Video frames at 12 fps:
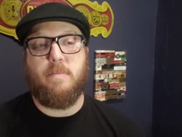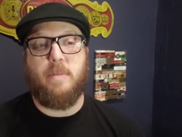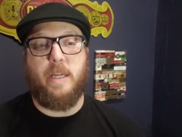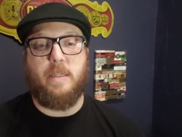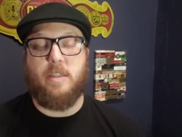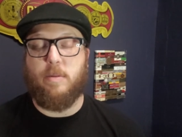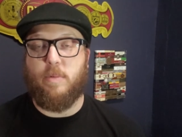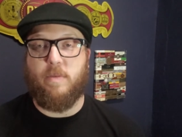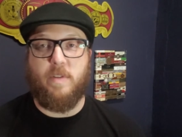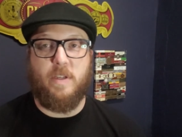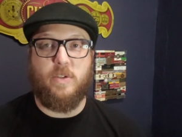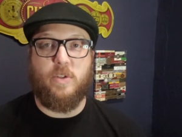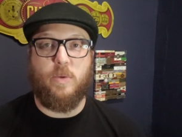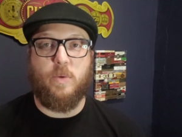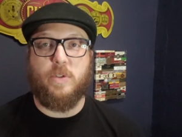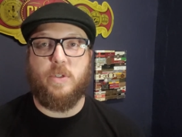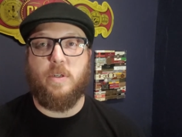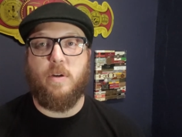like some of these newer
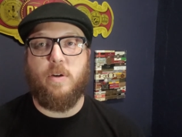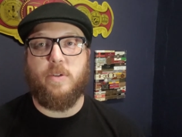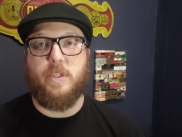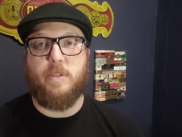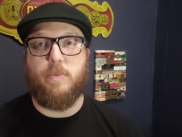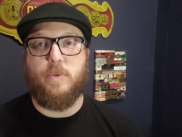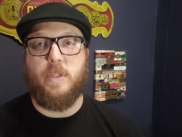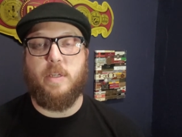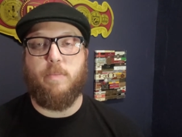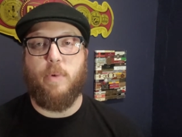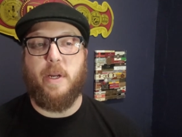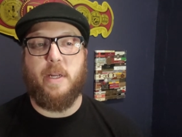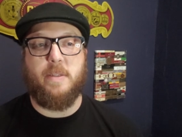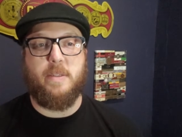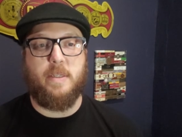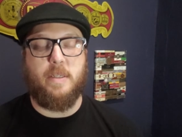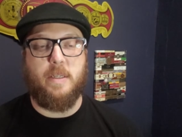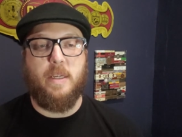cigars, these boutique brands
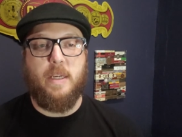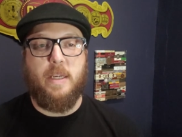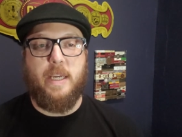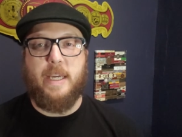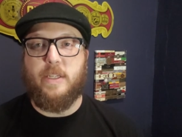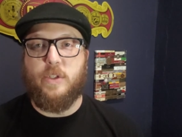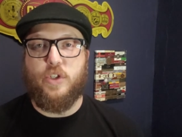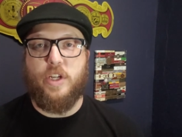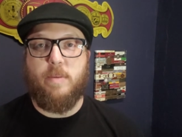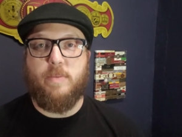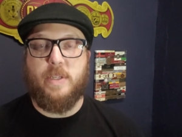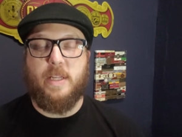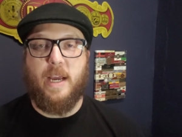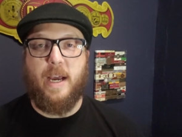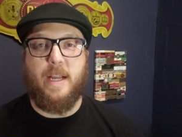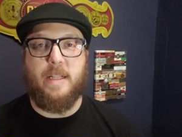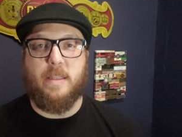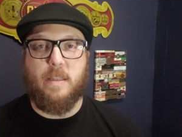and hidden gems that
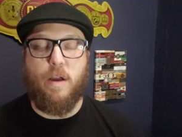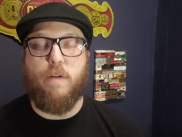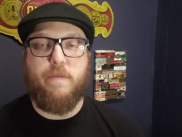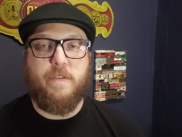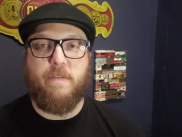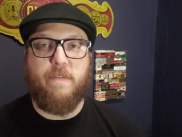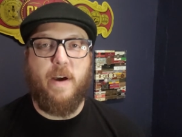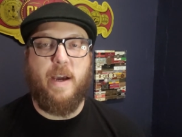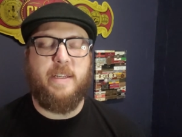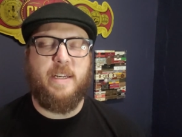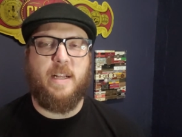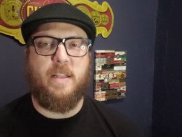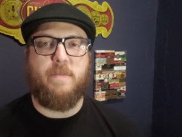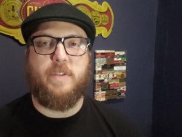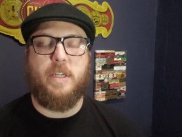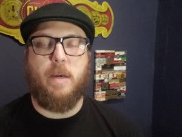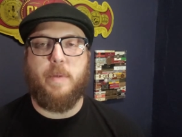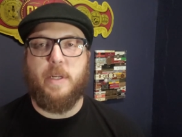I love to find and I love to
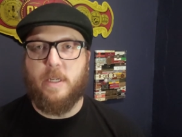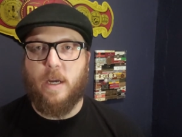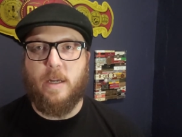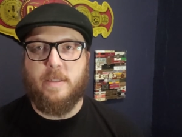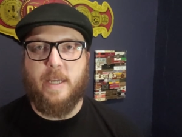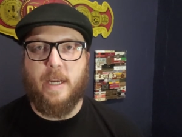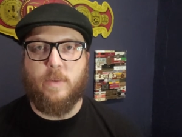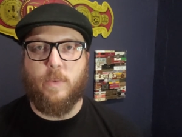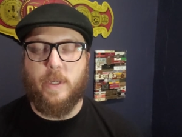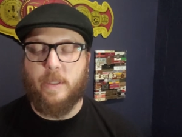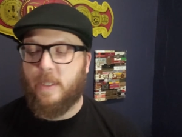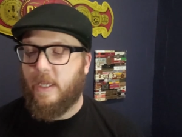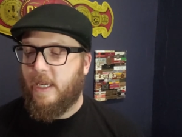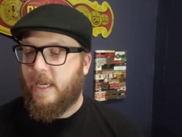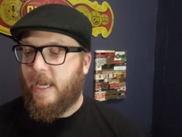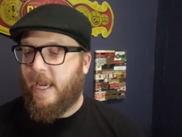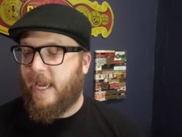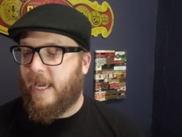come into contact with.
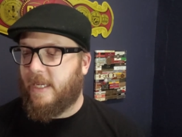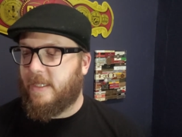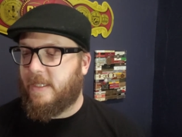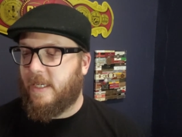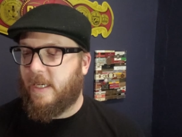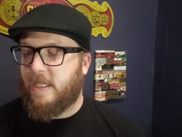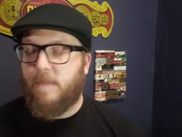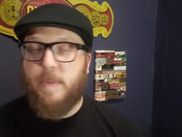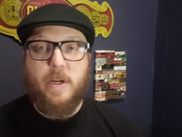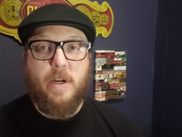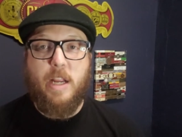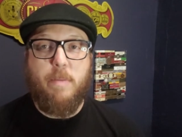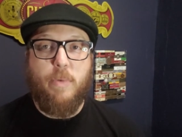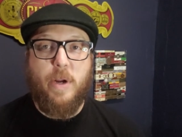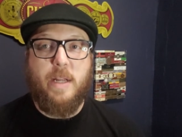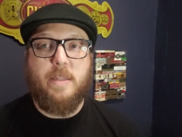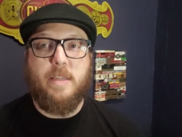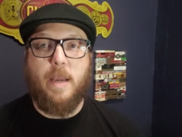And the bigger name
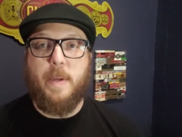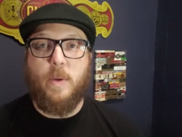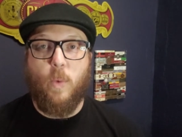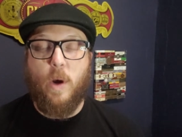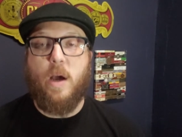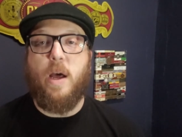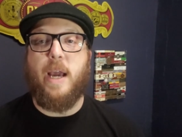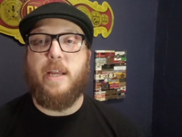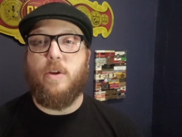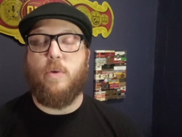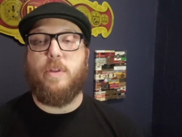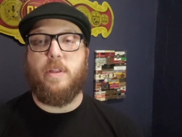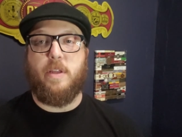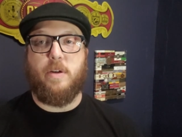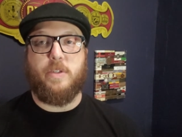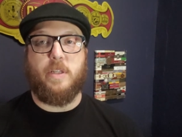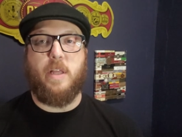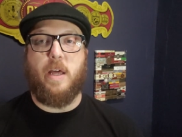brands, while I know that
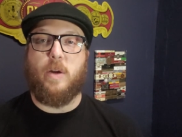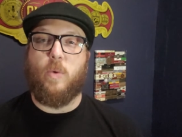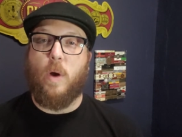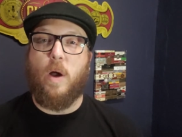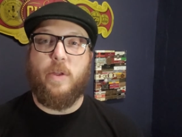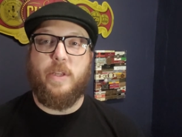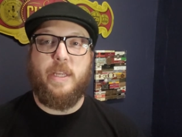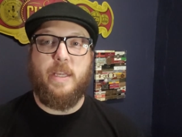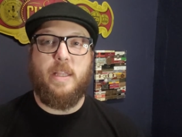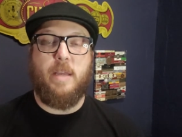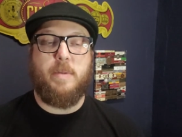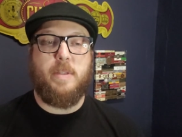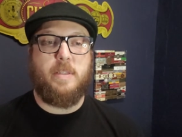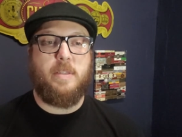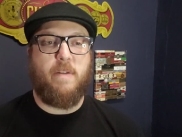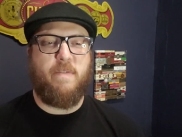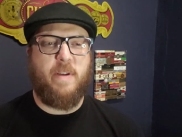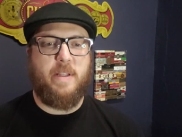there's a lot of quality in them and
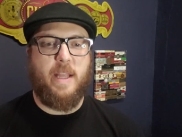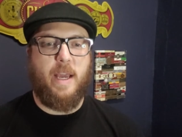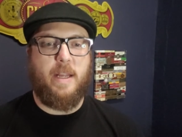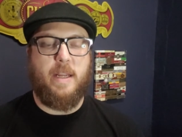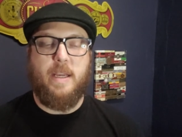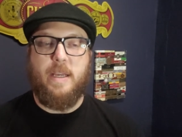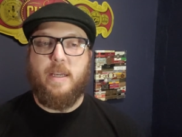stuff like that,